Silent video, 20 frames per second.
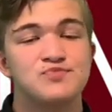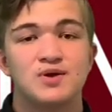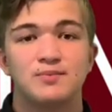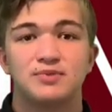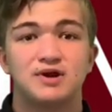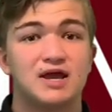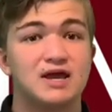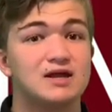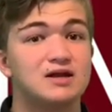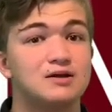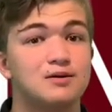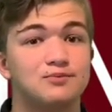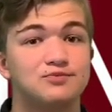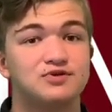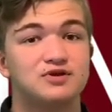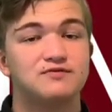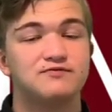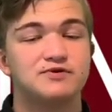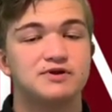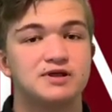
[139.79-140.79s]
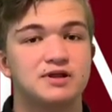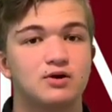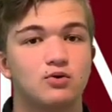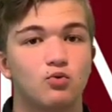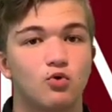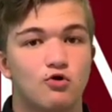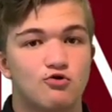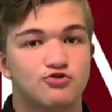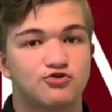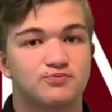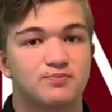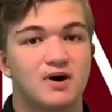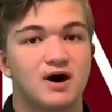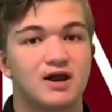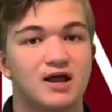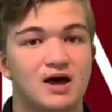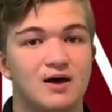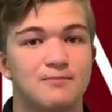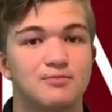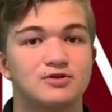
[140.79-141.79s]
but A&M's even in a worse spot,
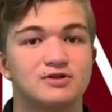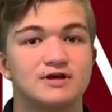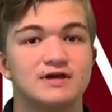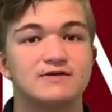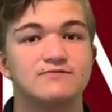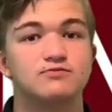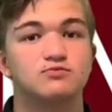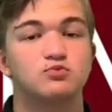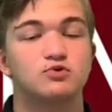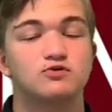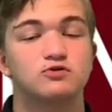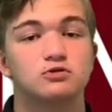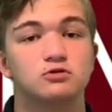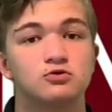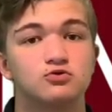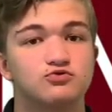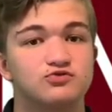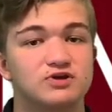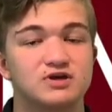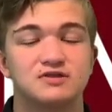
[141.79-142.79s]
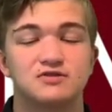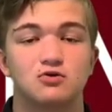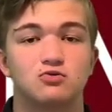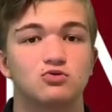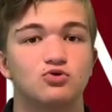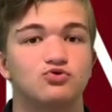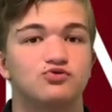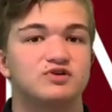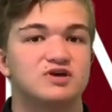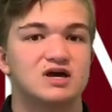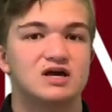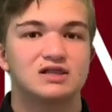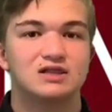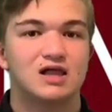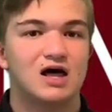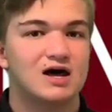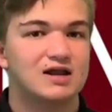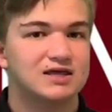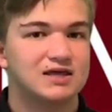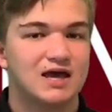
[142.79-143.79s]
I believe, with losing. They're losing a
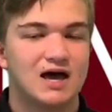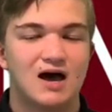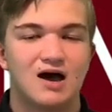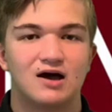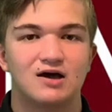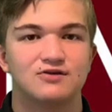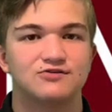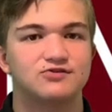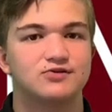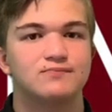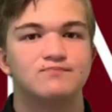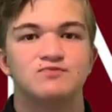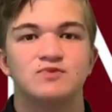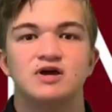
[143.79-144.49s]
lot of guys.